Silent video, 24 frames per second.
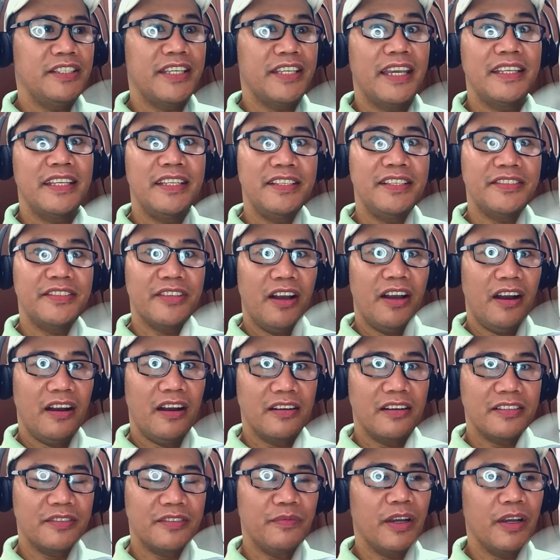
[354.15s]
Chinese
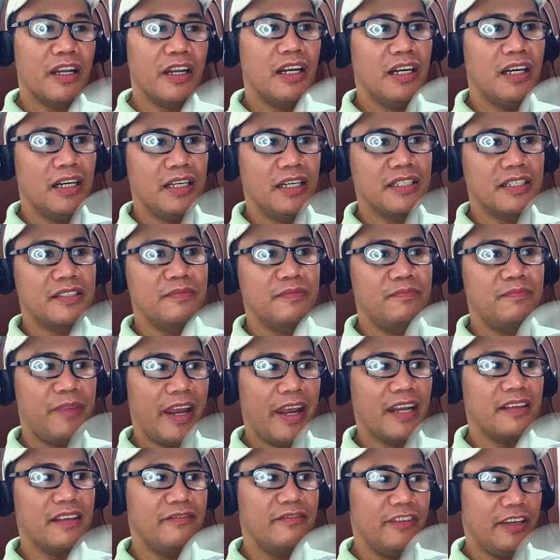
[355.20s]
songs, because
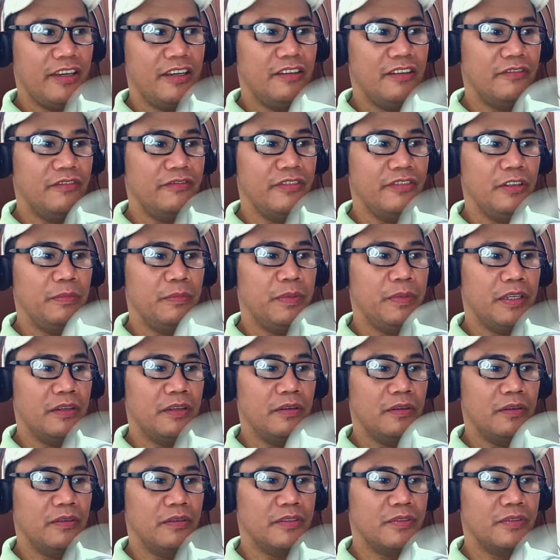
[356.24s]
back then
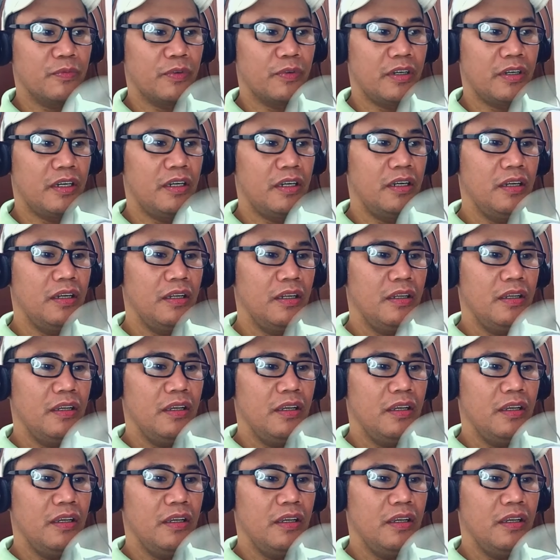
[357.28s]
Filipinos were